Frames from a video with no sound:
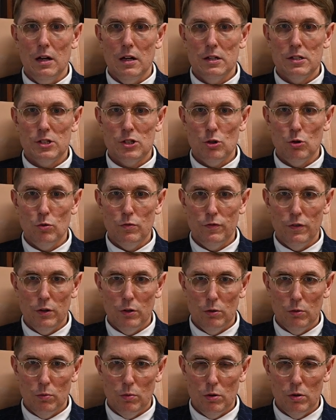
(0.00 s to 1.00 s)

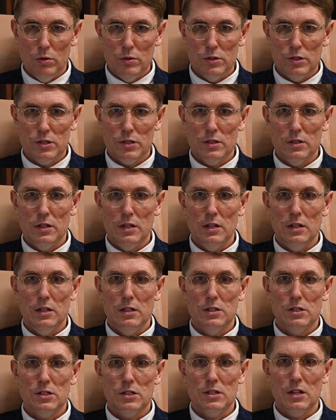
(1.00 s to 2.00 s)
silver was the
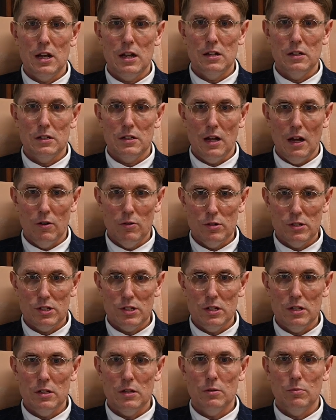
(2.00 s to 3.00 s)
standard
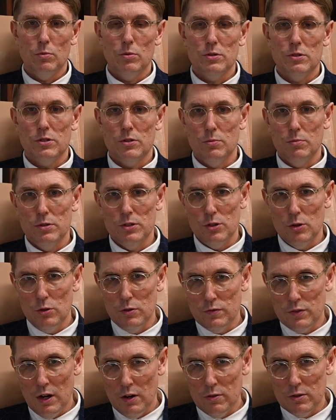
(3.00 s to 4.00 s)
currency, it was the
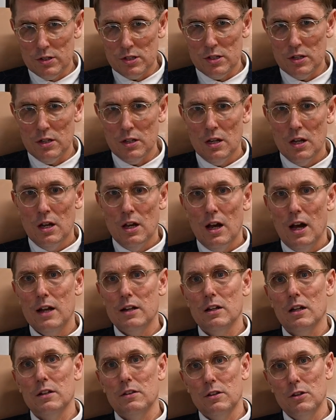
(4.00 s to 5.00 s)
reserve currency,
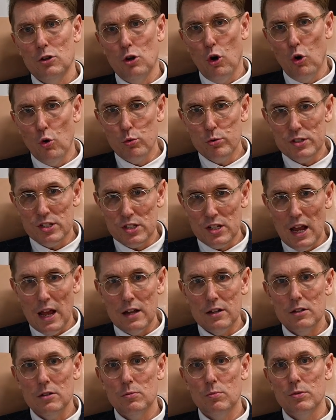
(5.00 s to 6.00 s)
unlike the gold
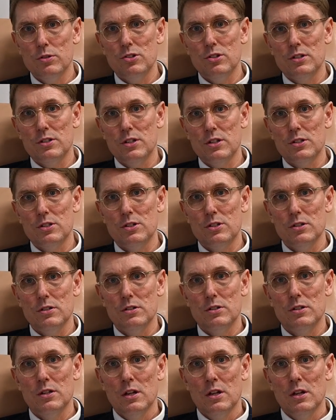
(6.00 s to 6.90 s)
standard, which existed